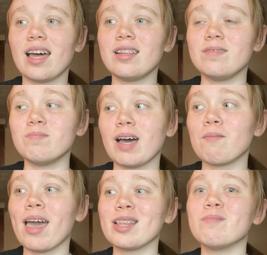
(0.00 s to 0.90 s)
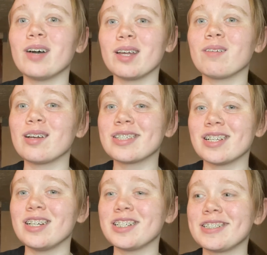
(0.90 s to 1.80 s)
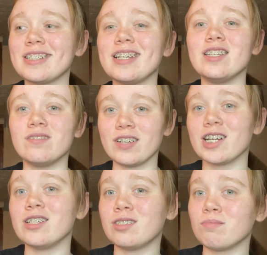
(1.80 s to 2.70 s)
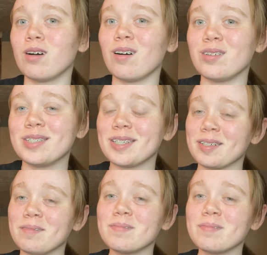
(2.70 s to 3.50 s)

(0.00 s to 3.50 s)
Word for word: my Bath & Body Works collection is very small. So,